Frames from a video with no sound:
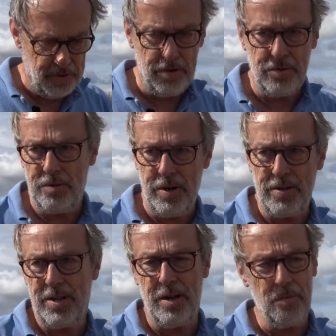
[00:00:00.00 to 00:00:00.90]
for the oilseed
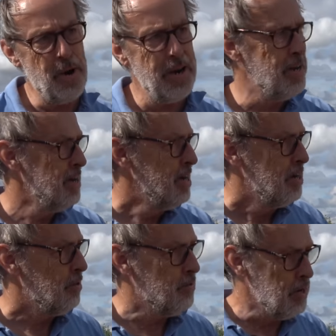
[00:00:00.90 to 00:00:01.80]
rape to get away,
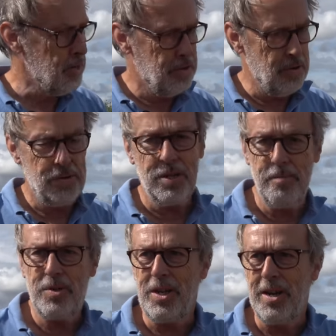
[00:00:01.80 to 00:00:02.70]
great soil
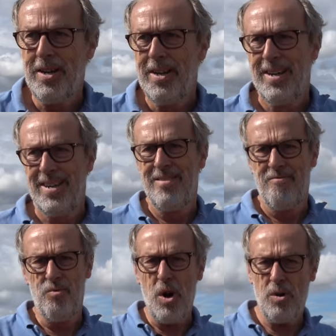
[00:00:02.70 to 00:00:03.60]
temperature,
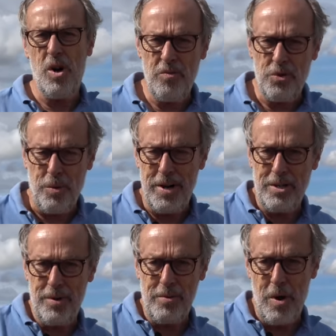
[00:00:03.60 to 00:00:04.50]
roll on
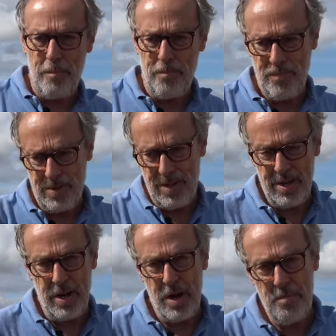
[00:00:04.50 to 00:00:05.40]
2021. So
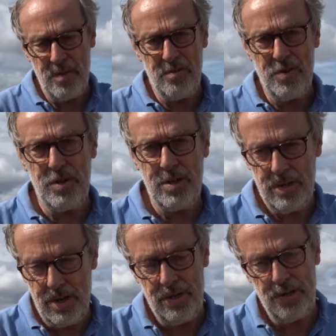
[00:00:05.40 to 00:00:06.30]
there you go, I hope you enjoyed
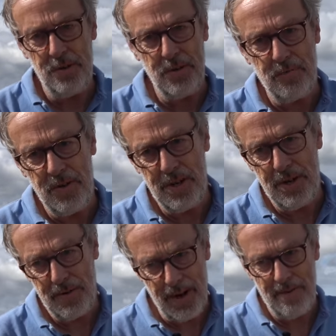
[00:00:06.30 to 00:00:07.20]
this, enjoyed this
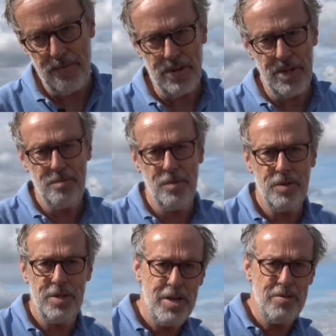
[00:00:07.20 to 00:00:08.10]
video. If you have, well keep
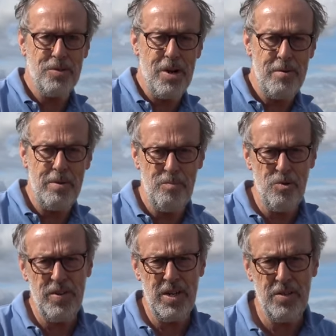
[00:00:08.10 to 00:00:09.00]
watching, keep subscribing,
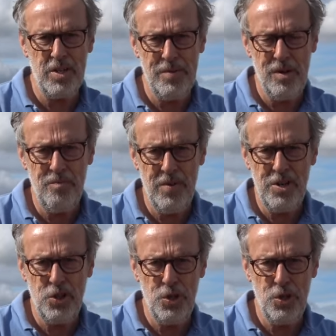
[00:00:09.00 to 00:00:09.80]
more videos coming on very